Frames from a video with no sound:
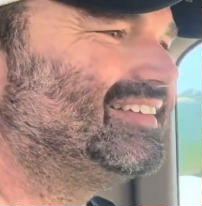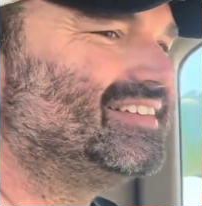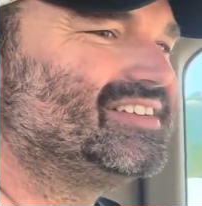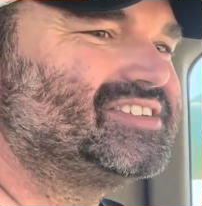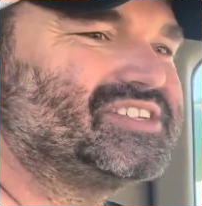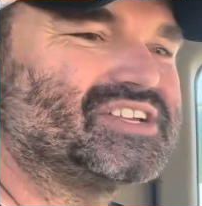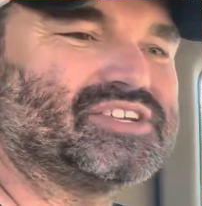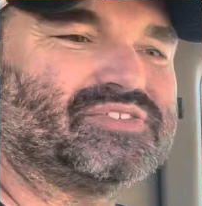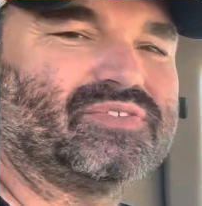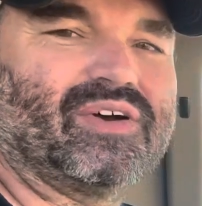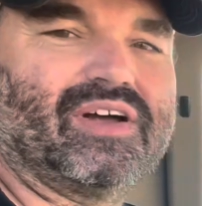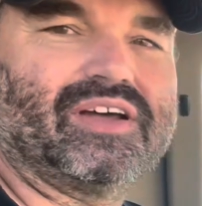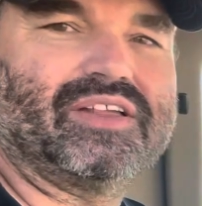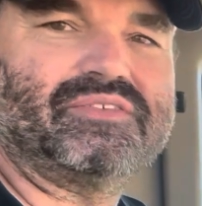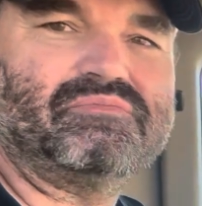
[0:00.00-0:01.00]
It's just
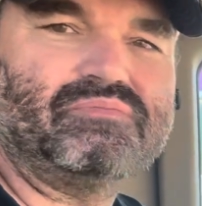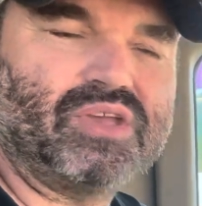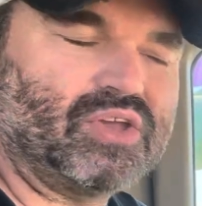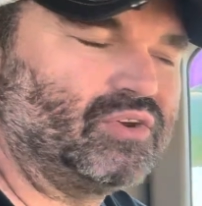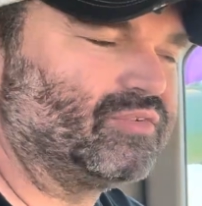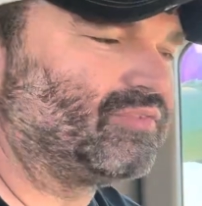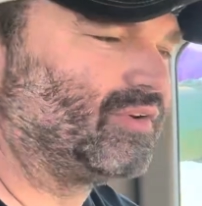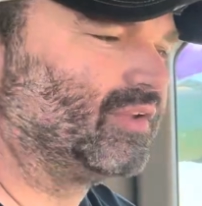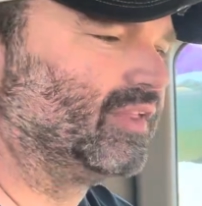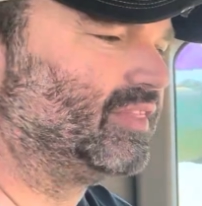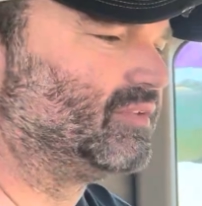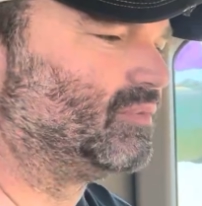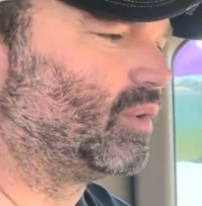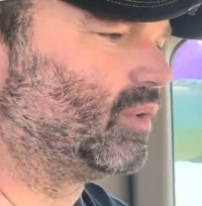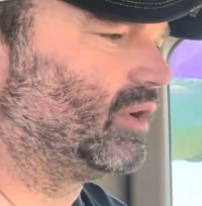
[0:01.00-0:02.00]
fun. Beautiful in
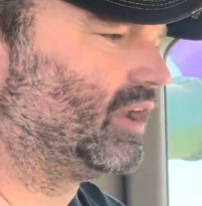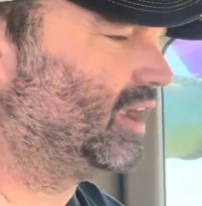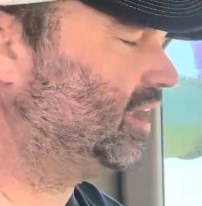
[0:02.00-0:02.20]
the morning.